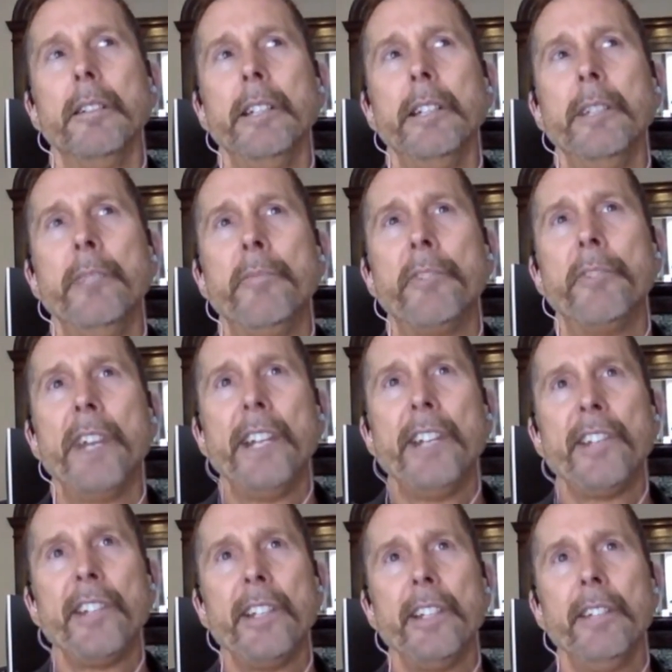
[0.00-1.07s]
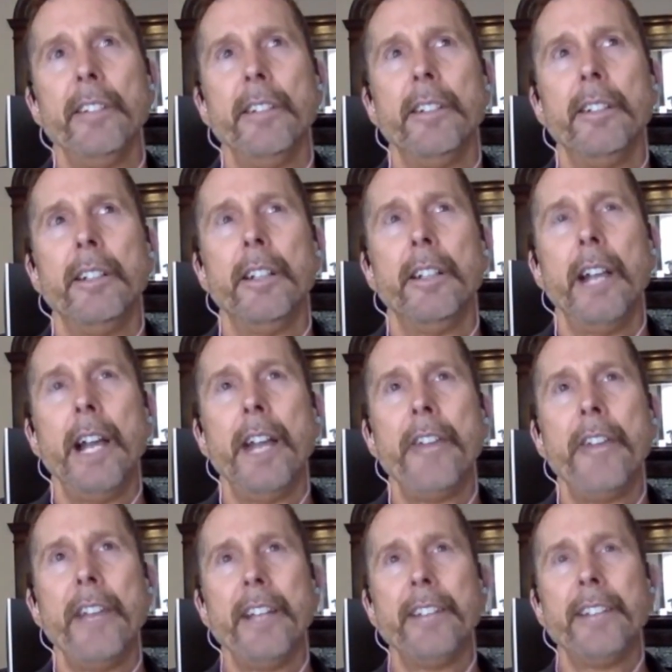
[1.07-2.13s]
Embracing
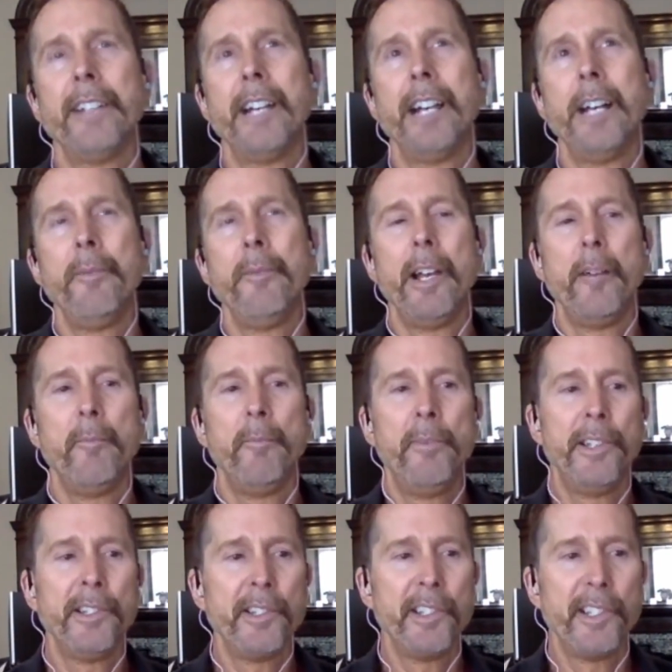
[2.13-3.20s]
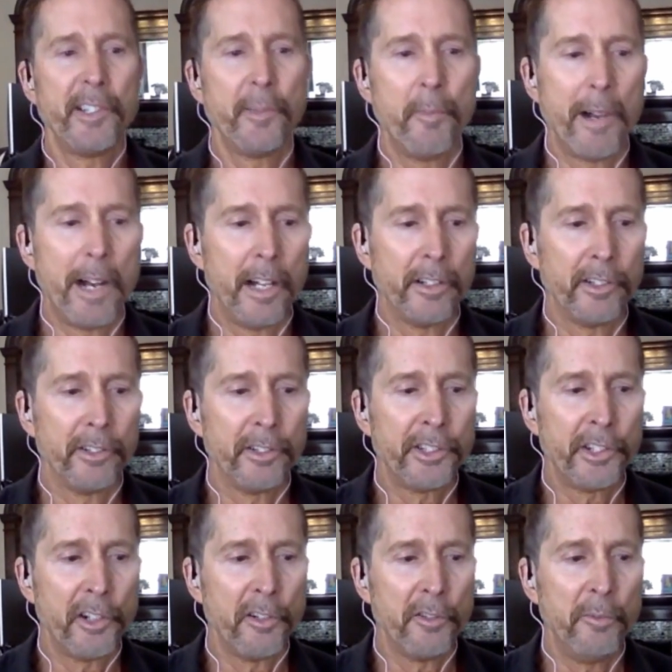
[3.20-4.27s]
at that time that business model
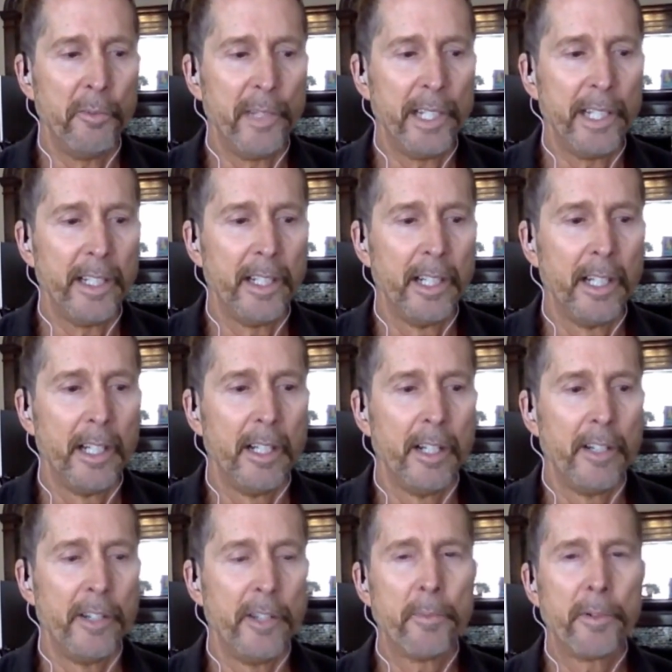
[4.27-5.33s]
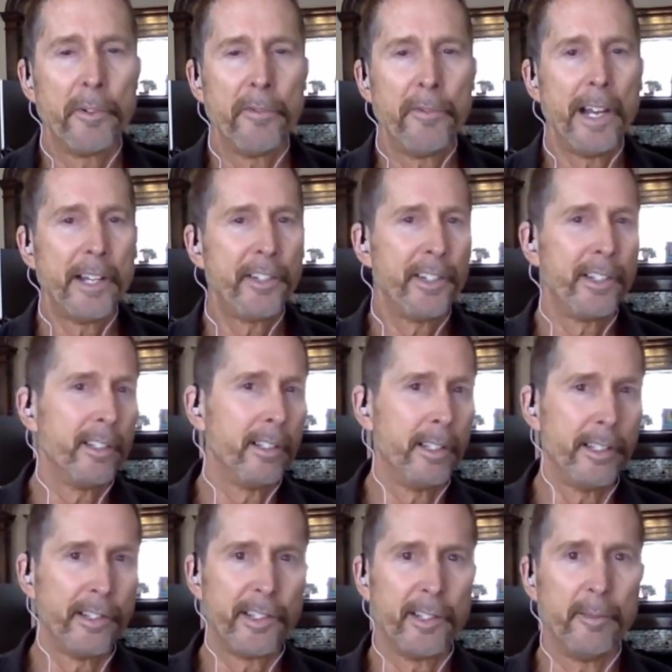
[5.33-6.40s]
showed me the
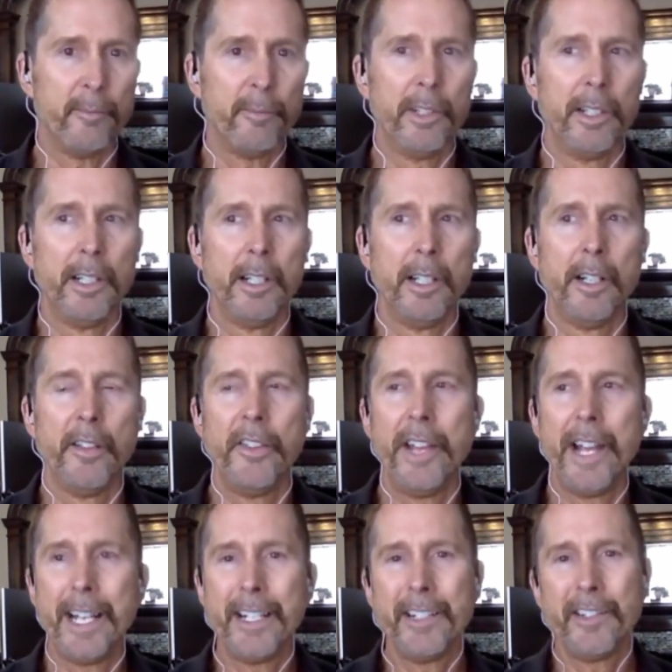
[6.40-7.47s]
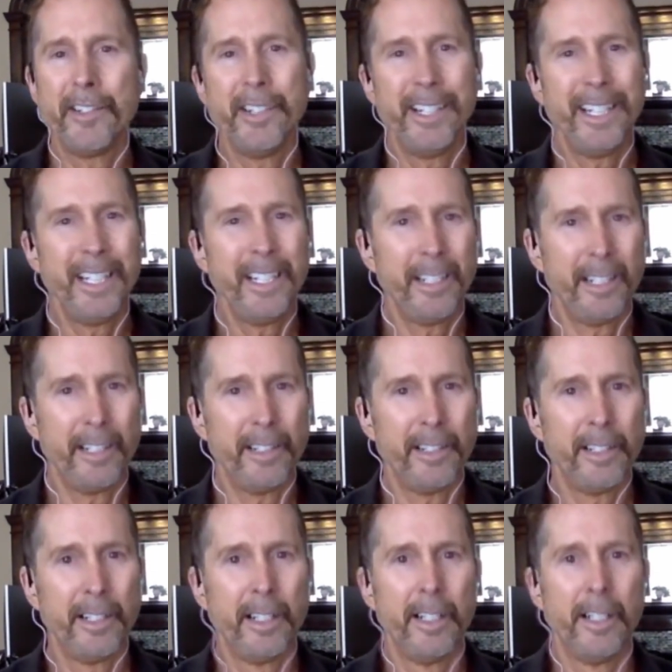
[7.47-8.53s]
professionalism that is
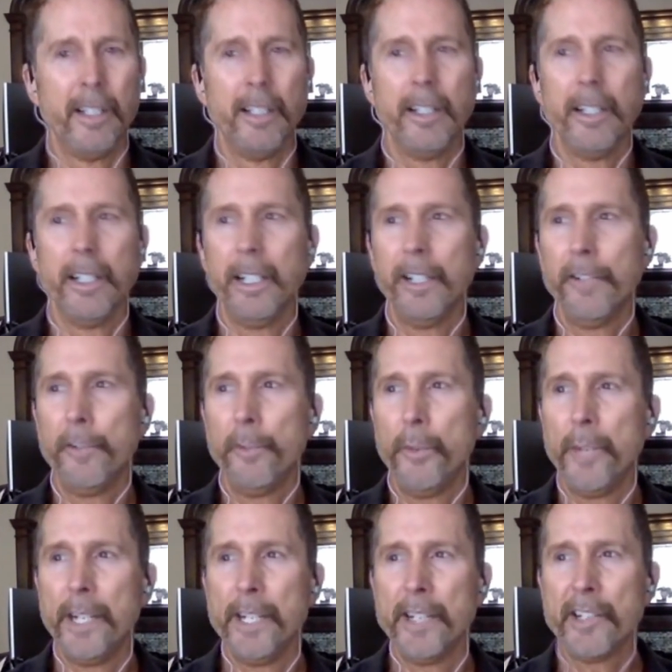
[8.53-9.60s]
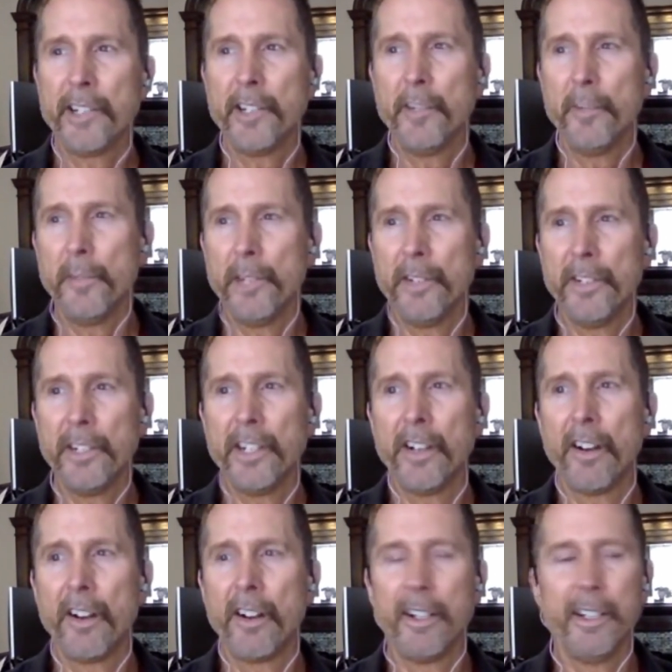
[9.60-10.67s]
needed if we as community
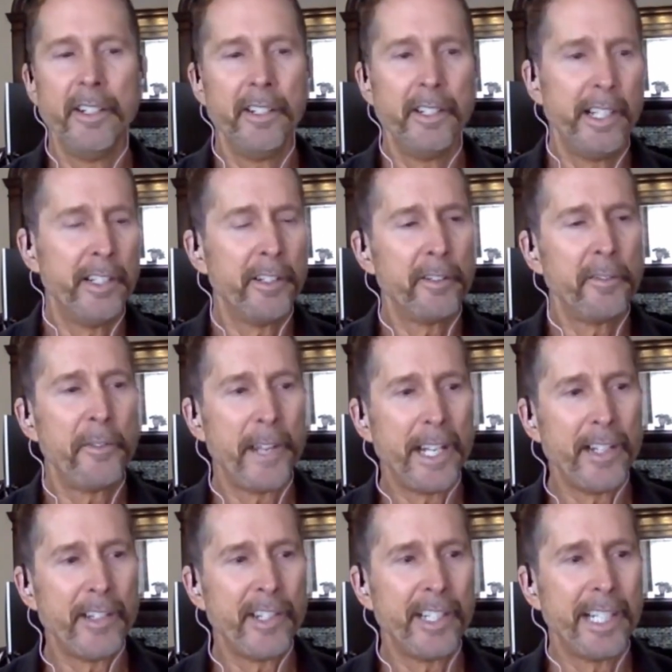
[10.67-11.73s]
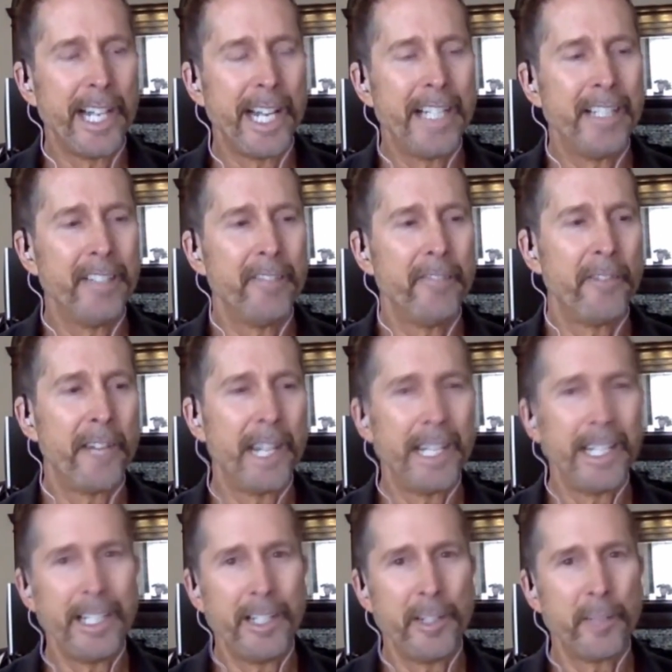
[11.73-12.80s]
are interfacing and
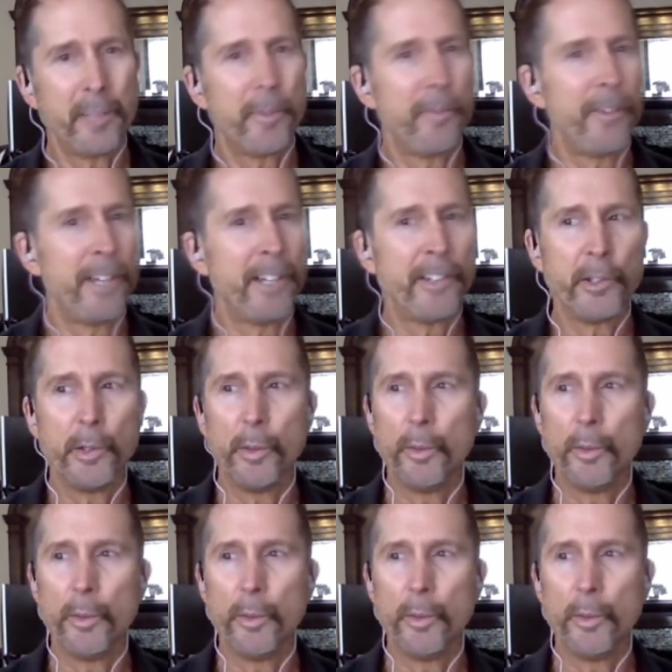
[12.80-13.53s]
inviting the professional